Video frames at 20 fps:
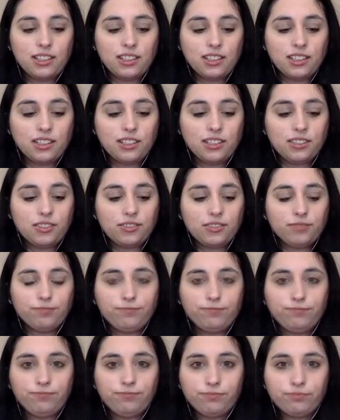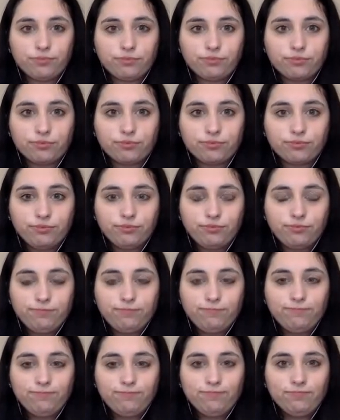
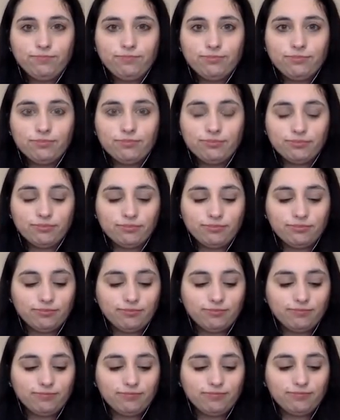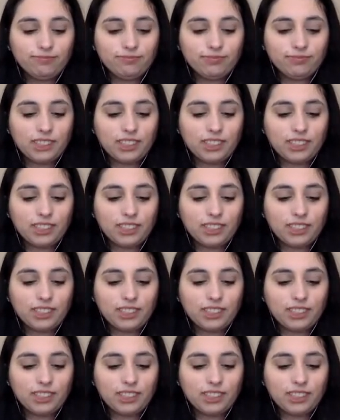[no speech]